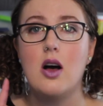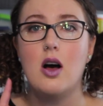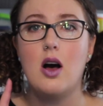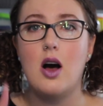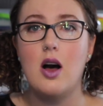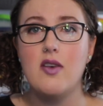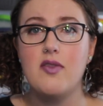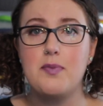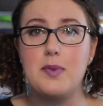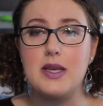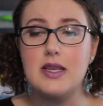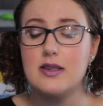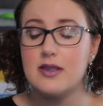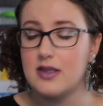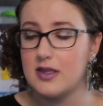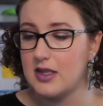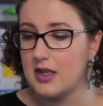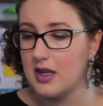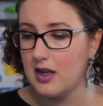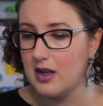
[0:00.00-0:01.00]

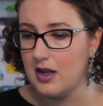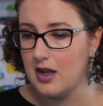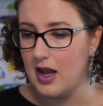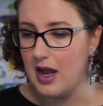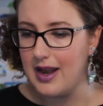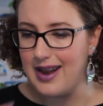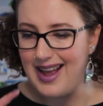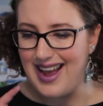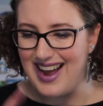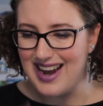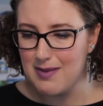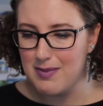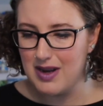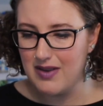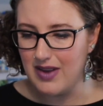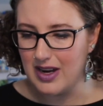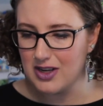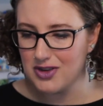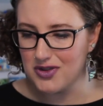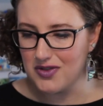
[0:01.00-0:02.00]
off-piste and add a bit
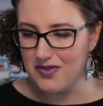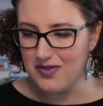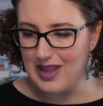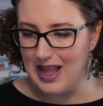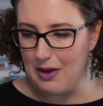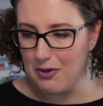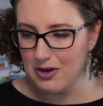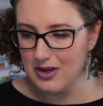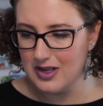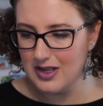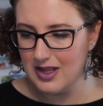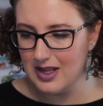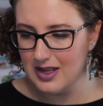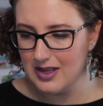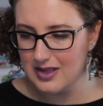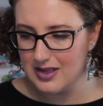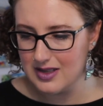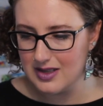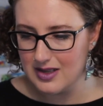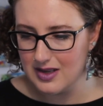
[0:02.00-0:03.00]
of extra flour to
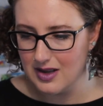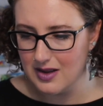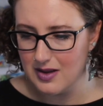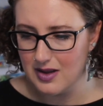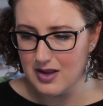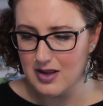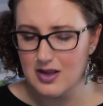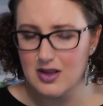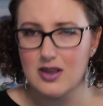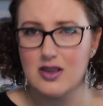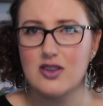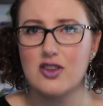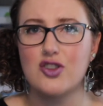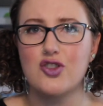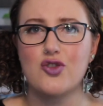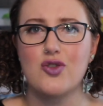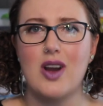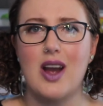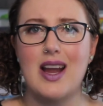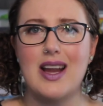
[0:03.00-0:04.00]
this to
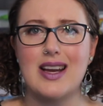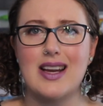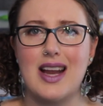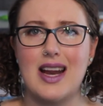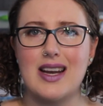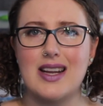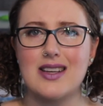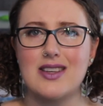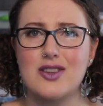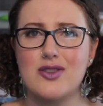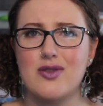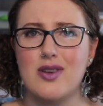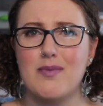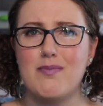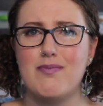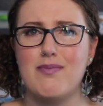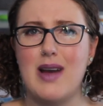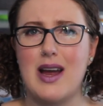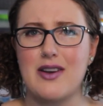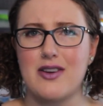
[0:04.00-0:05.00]
try and get it to a
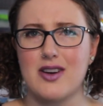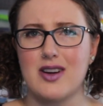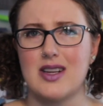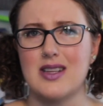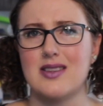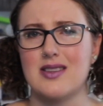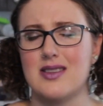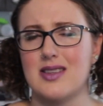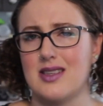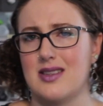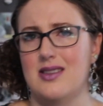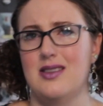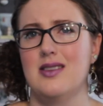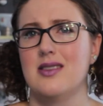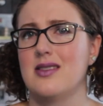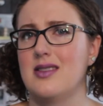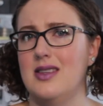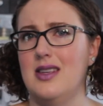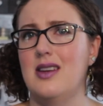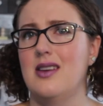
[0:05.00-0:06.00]
better
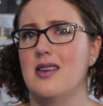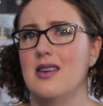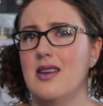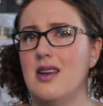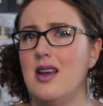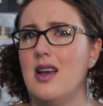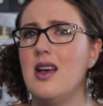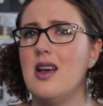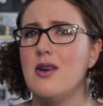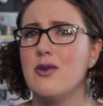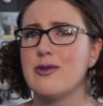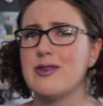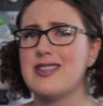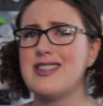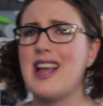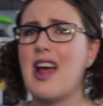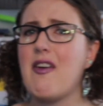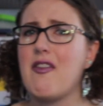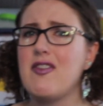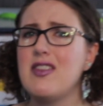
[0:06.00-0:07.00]
consistency. It was
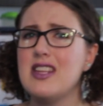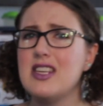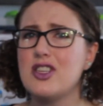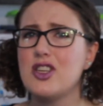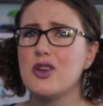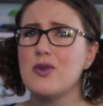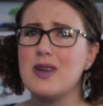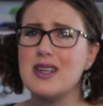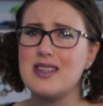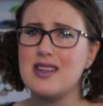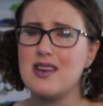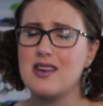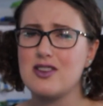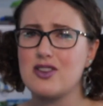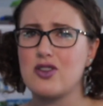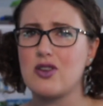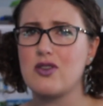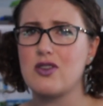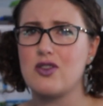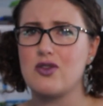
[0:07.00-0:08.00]
definitely too easy to
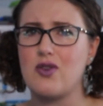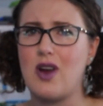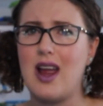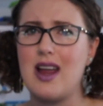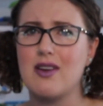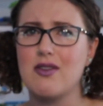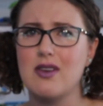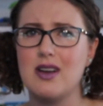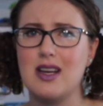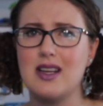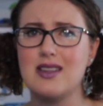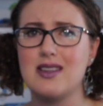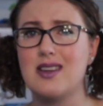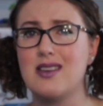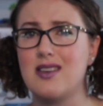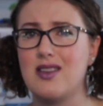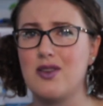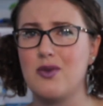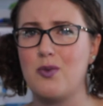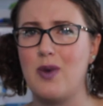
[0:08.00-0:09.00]
stir the dry ingredients
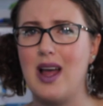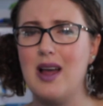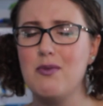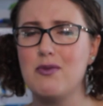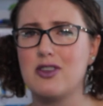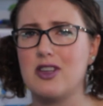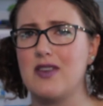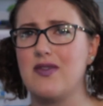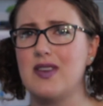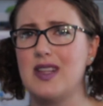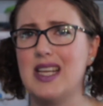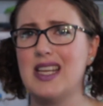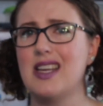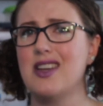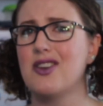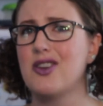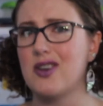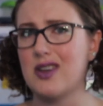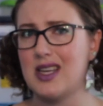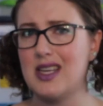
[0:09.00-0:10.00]
into the wet, which I feel like
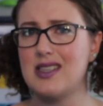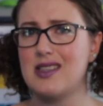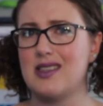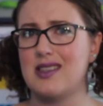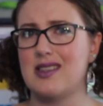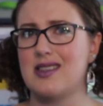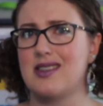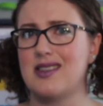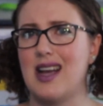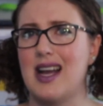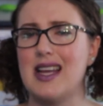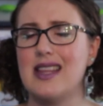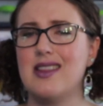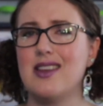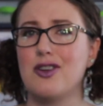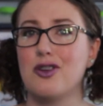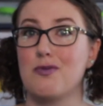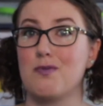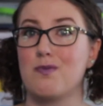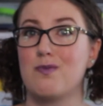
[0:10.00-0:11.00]
in cookies is a sign
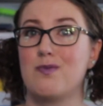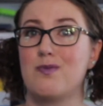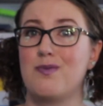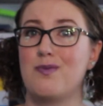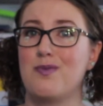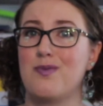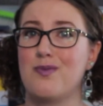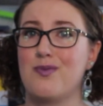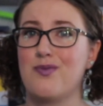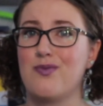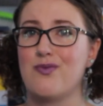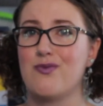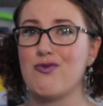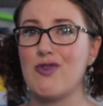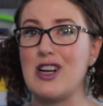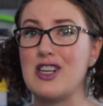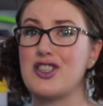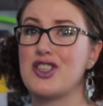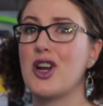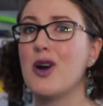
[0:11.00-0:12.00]
that your
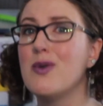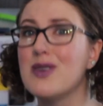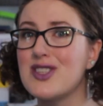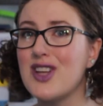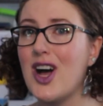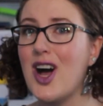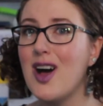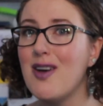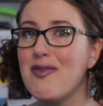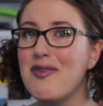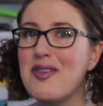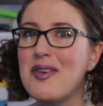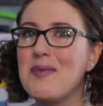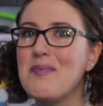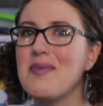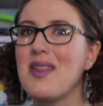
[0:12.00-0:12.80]
ratio is off.